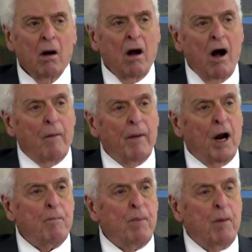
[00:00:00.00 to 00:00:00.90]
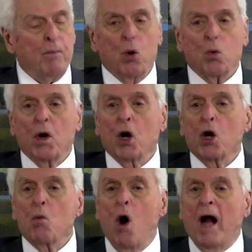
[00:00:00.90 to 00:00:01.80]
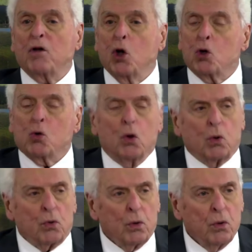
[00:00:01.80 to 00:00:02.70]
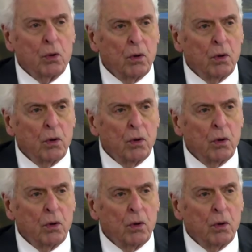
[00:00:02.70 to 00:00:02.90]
How many people really want the truth?